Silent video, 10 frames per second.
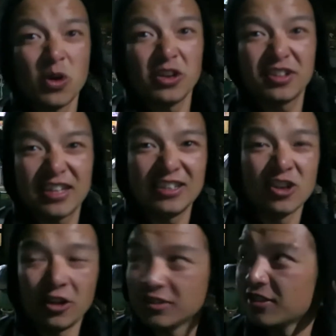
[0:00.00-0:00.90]
Words
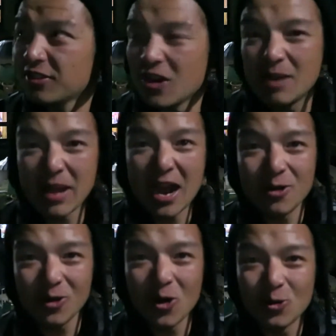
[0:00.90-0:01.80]
cannot describe
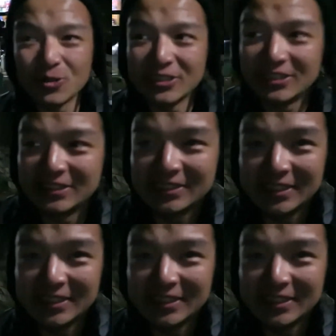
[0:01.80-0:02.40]
how cold it is.